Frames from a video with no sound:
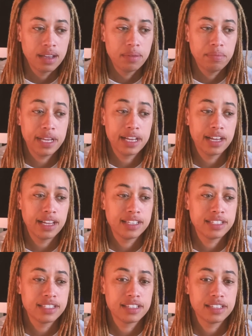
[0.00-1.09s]

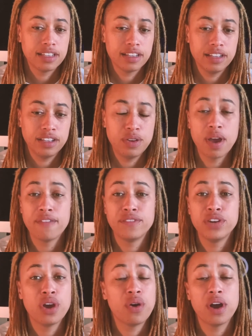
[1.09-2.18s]
because you have
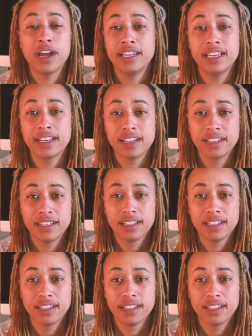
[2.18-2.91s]
no idea